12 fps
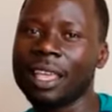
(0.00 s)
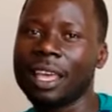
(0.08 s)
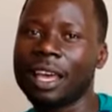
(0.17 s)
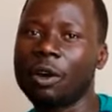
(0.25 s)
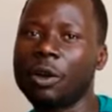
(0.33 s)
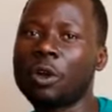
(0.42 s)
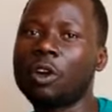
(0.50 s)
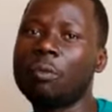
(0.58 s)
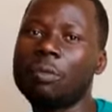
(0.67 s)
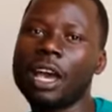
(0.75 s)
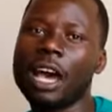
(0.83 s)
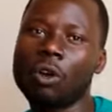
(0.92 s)
When you
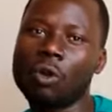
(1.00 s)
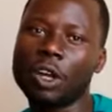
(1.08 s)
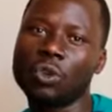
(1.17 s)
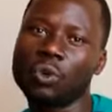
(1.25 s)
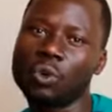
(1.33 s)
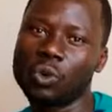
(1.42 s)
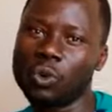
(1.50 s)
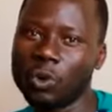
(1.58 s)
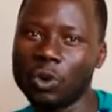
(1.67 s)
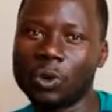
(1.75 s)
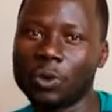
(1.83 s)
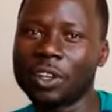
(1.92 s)
compare Arua to
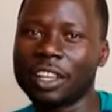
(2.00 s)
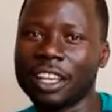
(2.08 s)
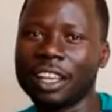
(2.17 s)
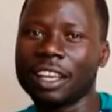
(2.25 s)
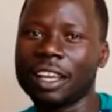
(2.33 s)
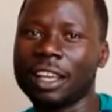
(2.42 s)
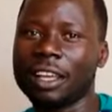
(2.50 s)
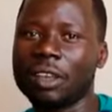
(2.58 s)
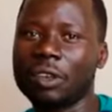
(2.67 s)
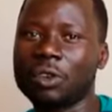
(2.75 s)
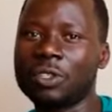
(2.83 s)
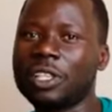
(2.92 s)
Gulu,
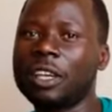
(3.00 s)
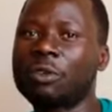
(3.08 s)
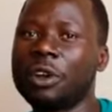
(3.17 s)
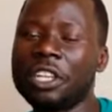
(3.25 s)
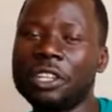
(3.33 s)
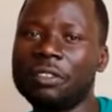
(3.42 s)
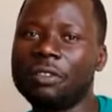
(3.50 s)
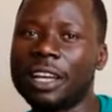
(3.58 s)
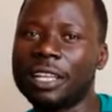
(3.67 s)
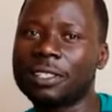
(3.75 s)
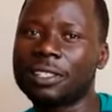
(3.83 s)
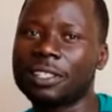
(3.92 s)
you see a great
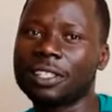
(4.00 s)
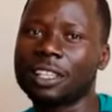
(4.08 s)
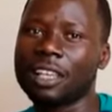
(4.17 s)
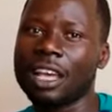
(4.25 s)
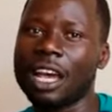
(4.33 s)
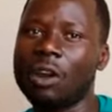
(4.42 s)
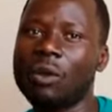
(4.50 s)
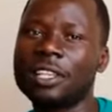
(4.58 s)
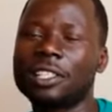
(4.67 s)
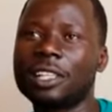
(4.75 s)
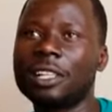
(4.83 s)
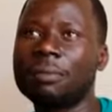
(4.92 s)
difference. Arua is
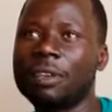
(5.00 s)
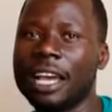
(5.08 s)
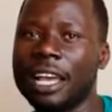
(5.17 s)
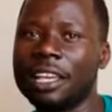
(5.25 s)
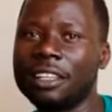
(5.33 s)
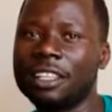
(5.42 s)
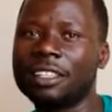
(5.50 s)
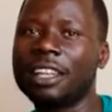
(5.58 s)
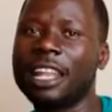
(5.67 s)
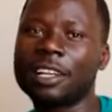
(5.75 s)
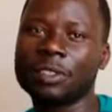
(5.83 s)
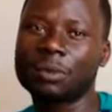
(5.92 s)
still behind, it
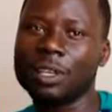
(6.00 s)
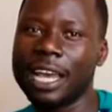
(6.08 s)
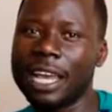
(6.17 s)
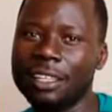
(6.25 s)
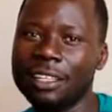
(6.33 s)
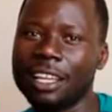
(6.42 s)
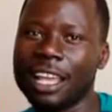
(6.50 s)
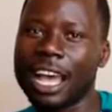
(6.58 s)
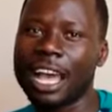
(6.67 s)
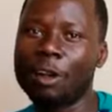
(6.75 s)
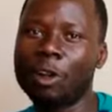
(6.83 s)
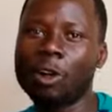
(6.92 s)
lags behind.
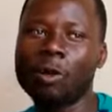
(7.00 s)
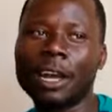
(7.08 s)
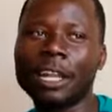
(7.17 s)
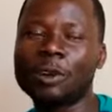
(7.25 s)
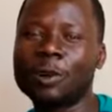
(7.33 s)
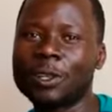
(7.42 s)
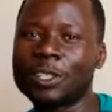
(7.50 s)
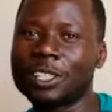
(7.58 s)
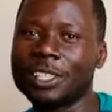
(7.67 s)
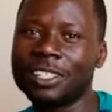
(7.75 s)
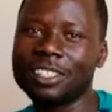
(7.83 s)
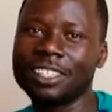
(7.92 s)
I don't know what the cause
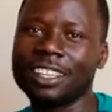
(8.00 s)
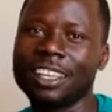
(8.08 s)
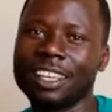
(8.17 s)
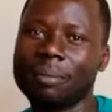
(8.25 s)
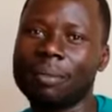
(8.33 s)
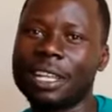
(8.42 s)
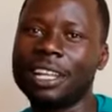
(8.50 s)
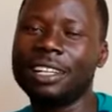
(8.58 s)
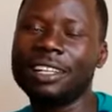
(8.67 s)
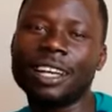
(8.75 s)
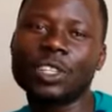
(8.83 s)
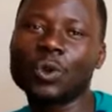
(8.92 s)
is, but the
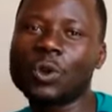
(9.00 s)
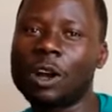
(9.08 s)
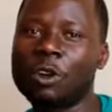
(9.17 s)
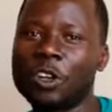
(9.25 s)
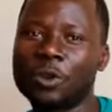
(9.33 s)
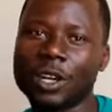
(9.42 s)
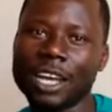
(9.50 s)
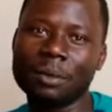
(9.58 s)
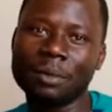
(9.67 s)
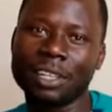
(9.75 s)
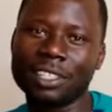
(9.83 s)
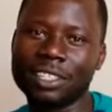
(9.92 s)
leaders who are going to come
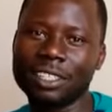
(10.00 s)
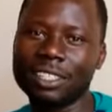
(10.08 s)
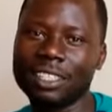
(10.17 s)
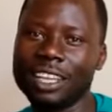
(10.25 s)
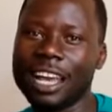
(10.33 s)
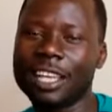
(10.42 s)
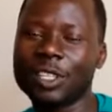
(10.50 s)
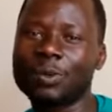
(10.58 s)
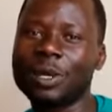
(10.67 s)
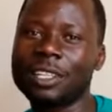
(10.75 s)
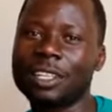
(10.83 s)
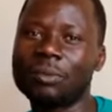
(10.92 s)
in the city, I
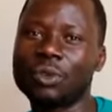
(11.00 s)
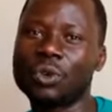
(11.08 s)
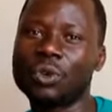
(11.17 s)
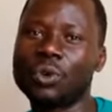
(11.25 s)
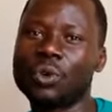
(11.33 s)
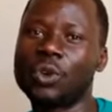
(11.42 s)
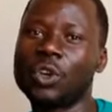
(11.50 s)
expect them to